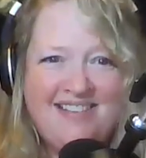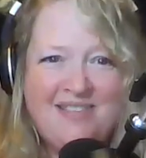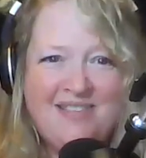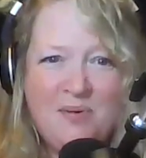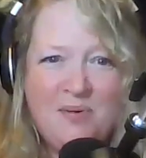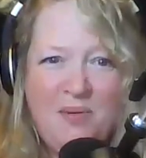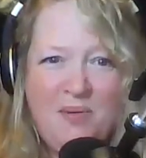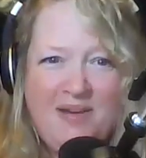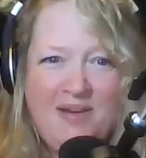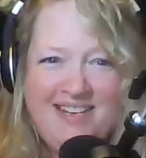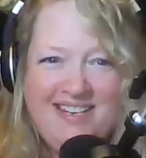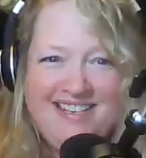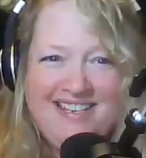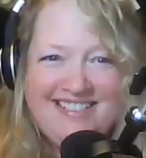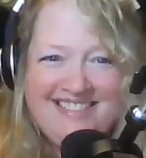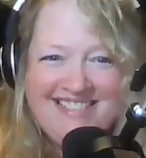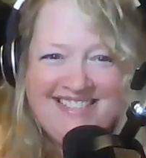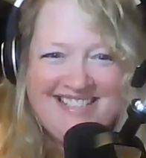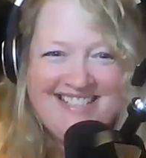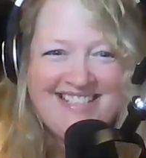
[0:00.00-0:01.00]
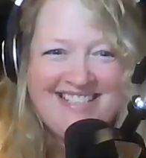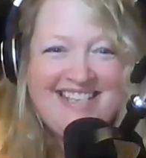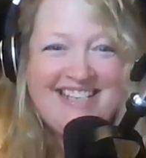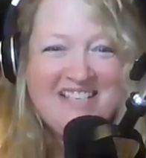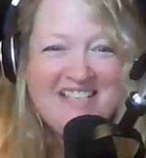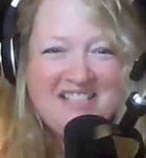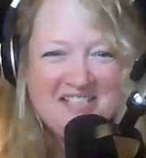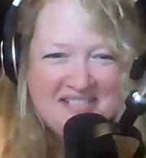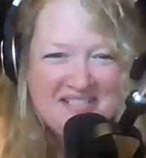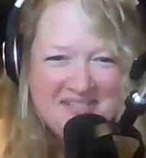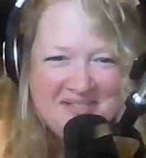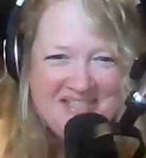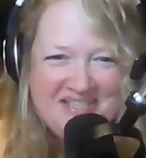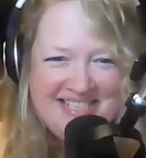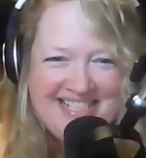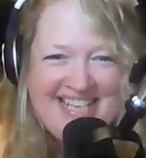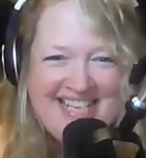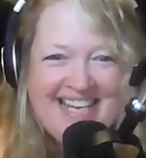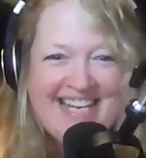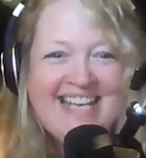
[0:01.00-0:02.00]
So I want you to listen in
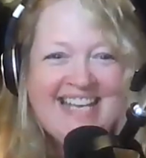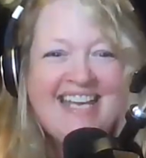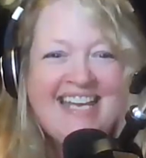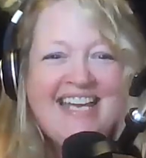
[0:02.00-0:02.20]
closely.